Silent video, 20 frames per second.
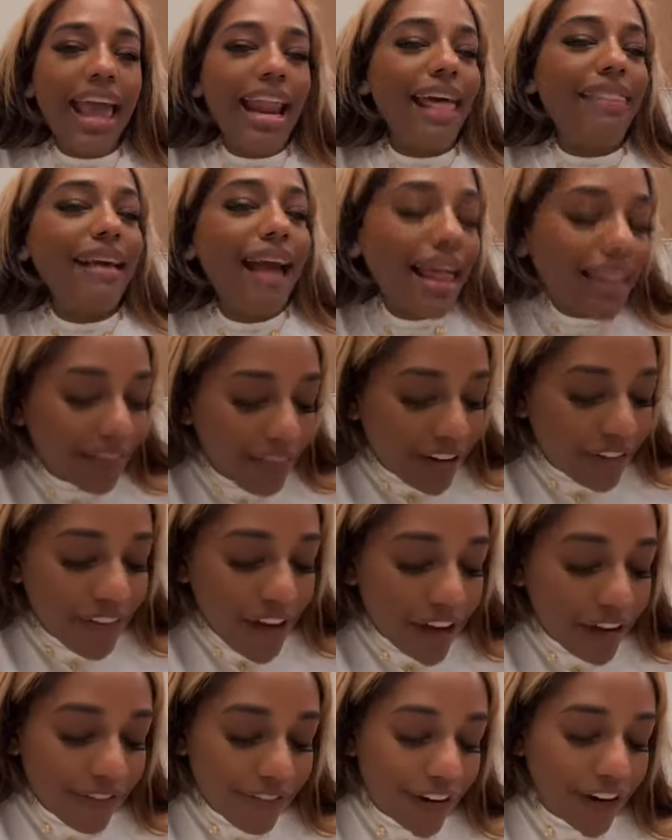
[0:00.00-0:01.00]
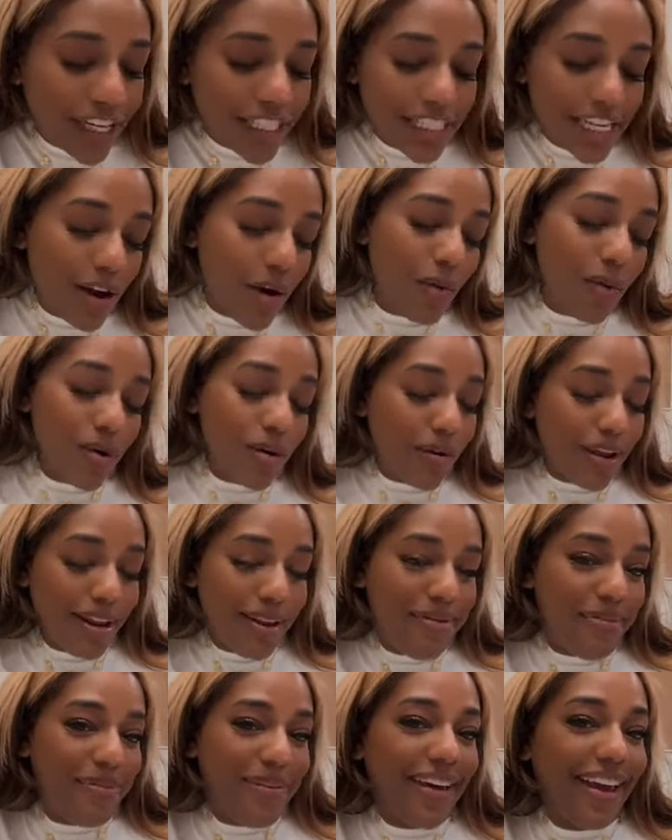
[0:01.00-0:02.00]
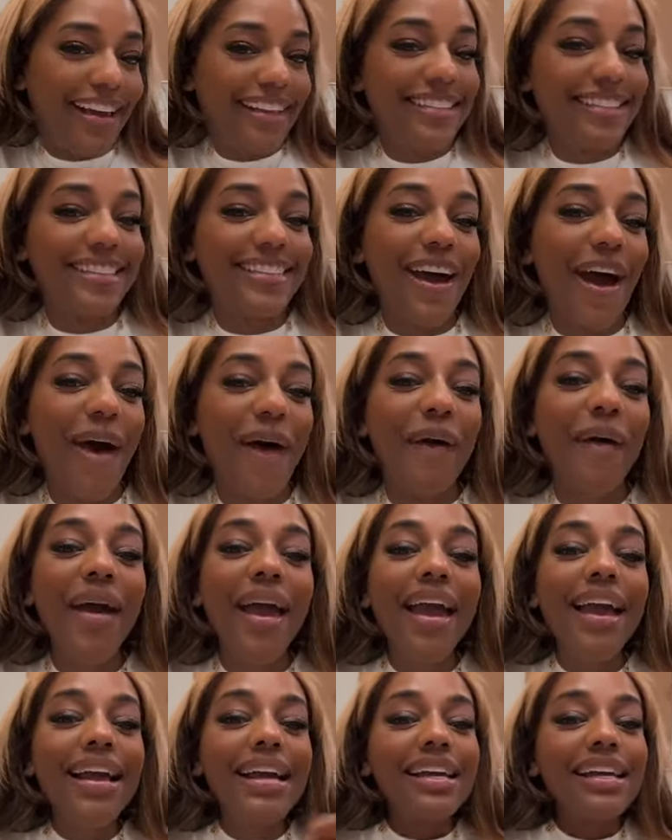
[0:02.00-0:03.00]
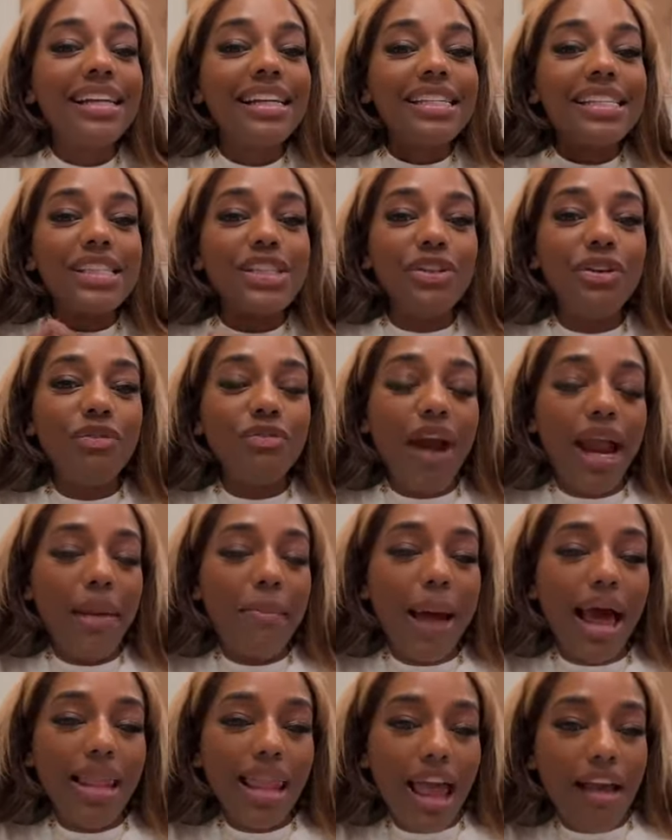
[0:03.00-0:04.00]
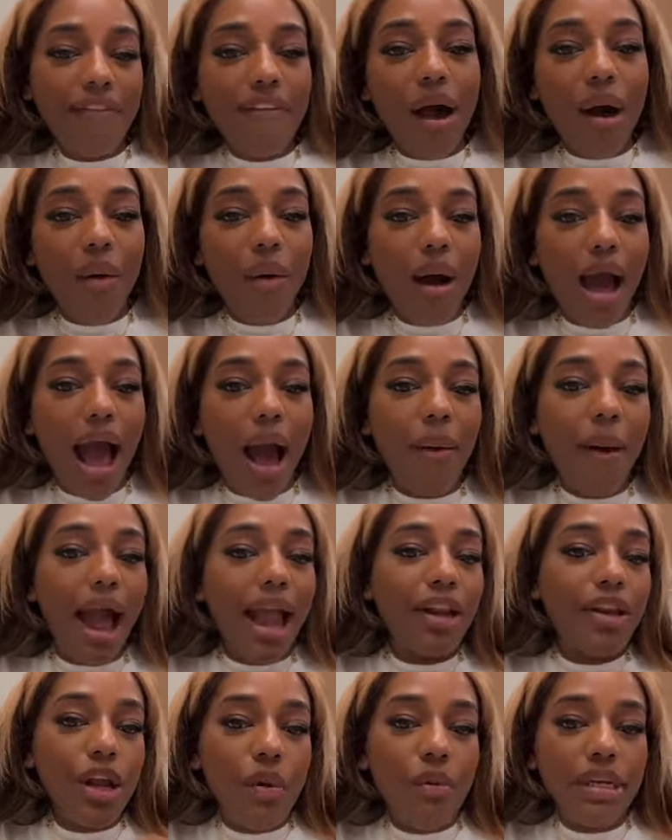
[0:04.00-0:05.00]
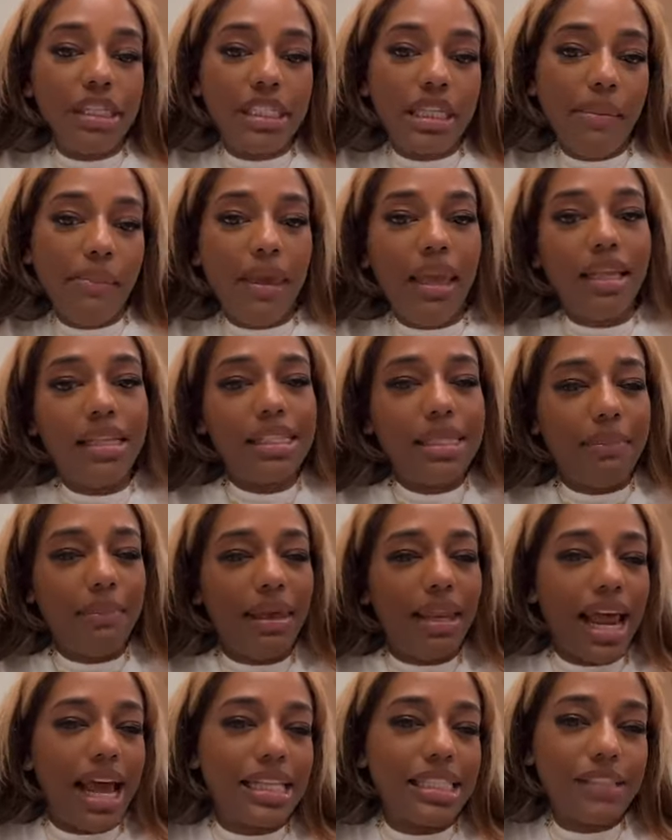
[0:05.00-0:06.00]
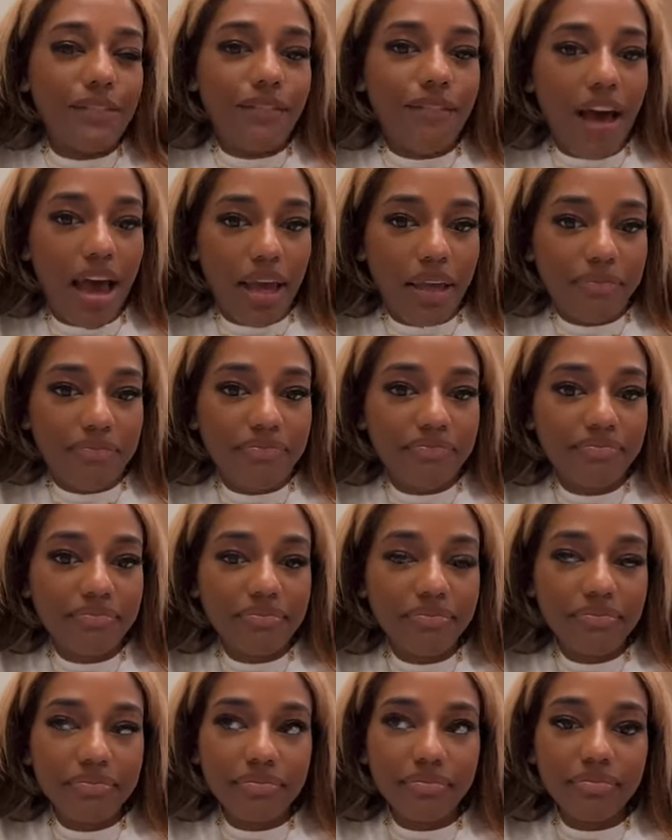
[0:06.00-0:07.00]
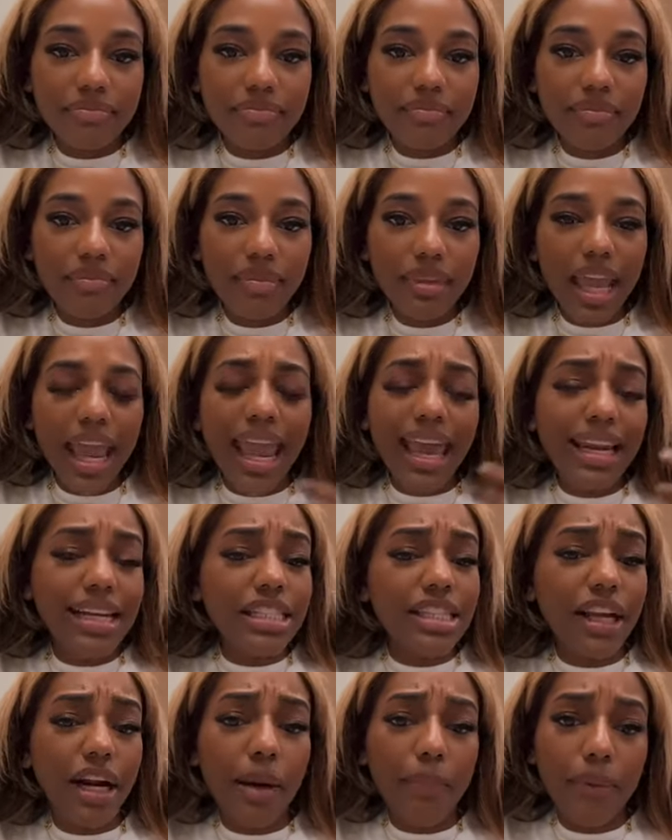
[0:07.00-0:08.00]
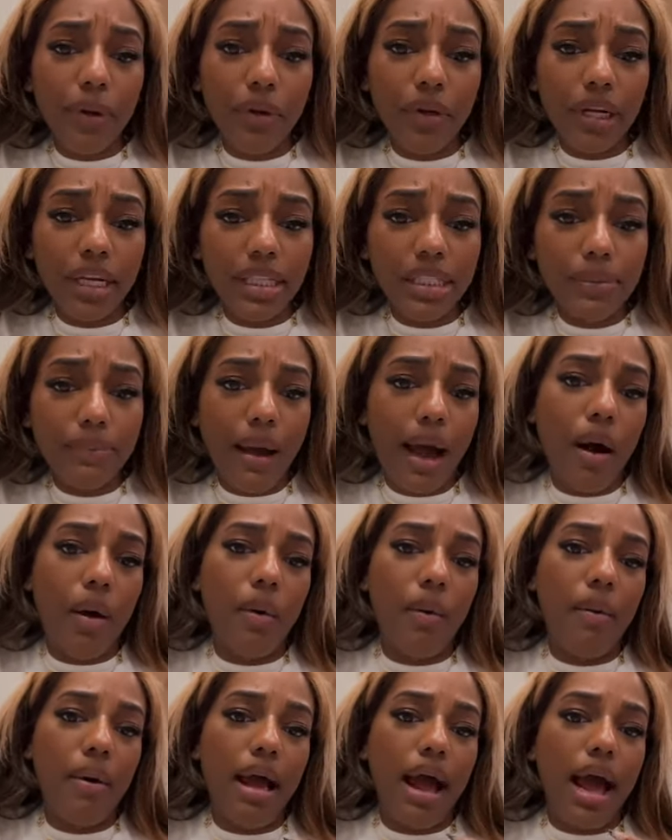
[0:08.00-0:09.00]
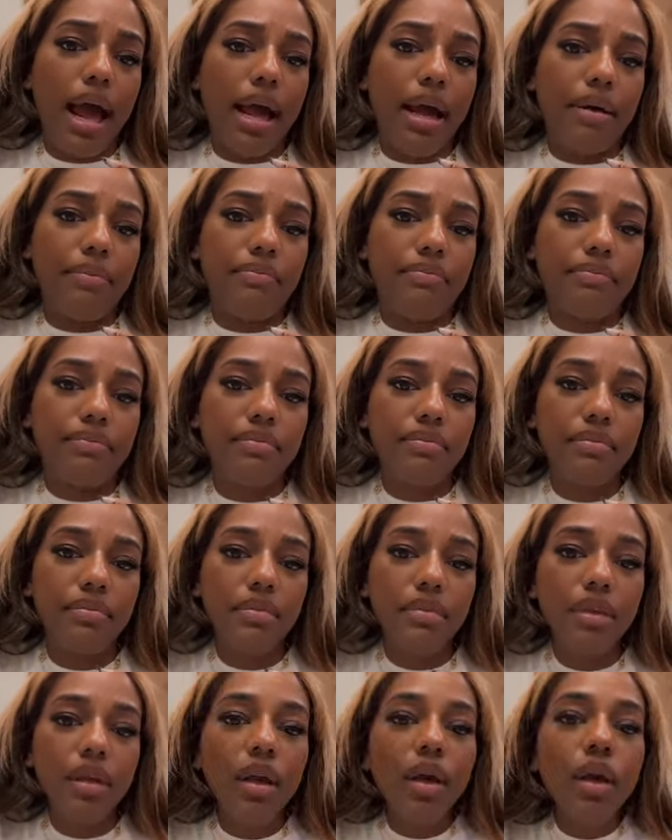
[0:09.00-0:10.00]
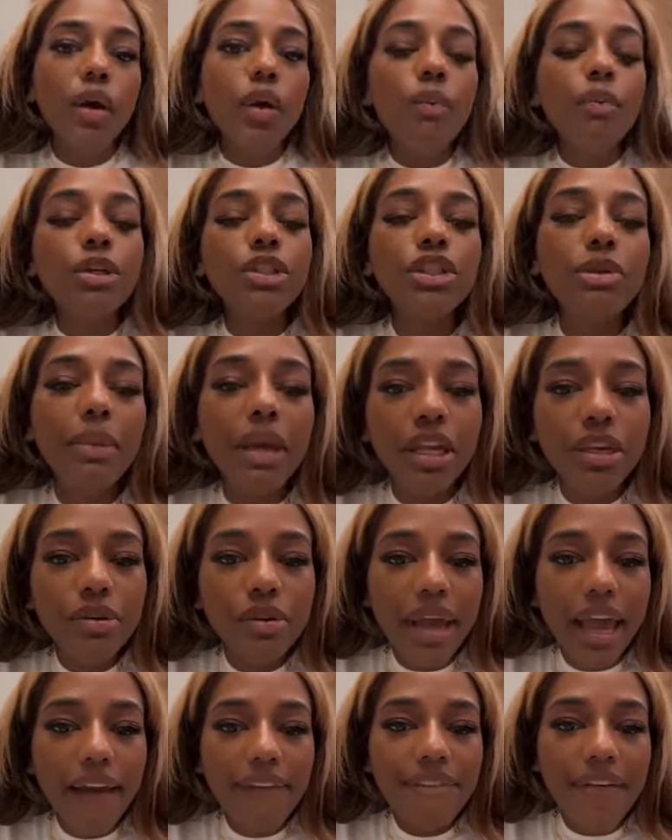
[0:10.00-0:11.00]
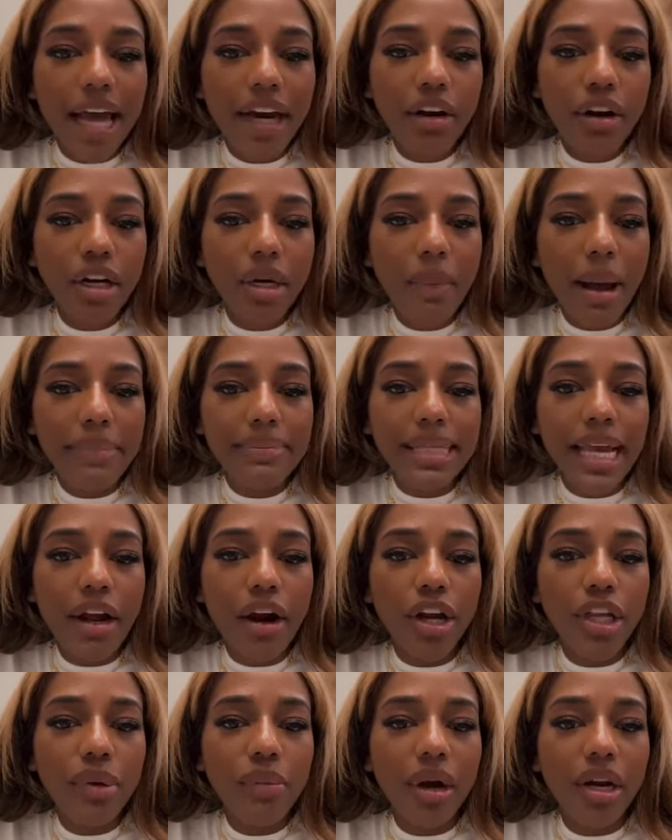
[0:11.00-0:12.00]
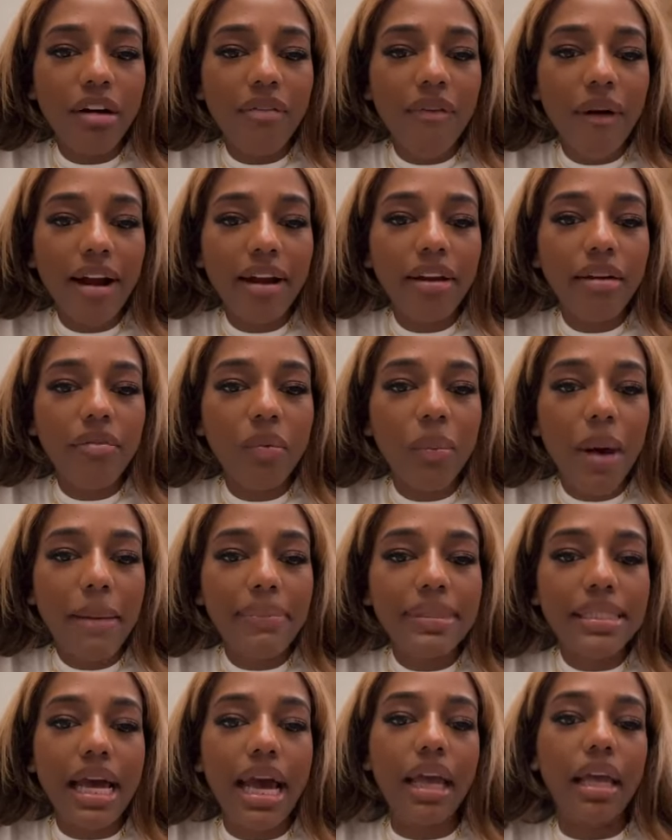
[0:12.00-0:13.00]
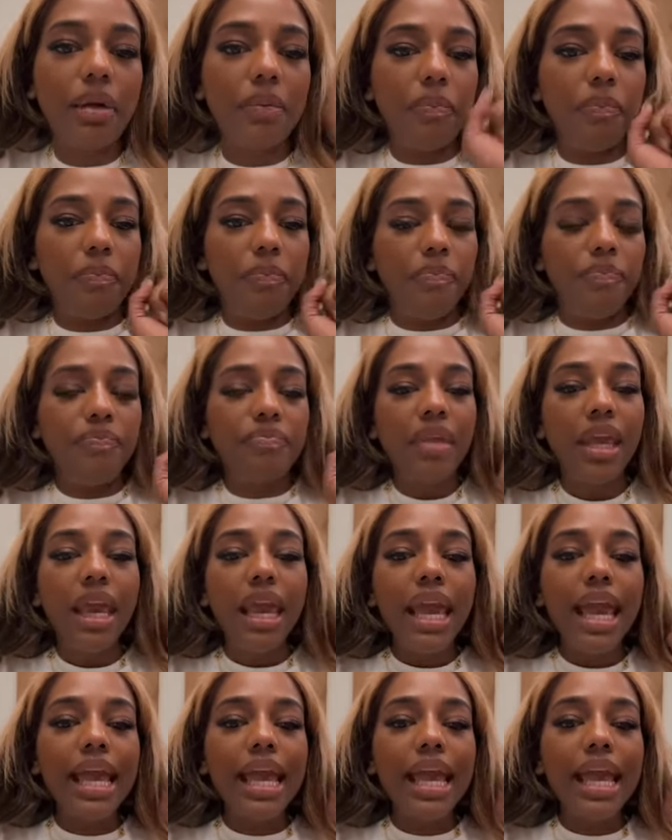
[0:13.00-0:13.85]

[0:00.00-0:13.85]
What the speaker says: And I think I live in a fucking fairy tale world anyway, so... To write my life out how I know it should be, to me, that's fun. And it's therapeutic as well. What you mean you can't find it on a website? Are you on the right website?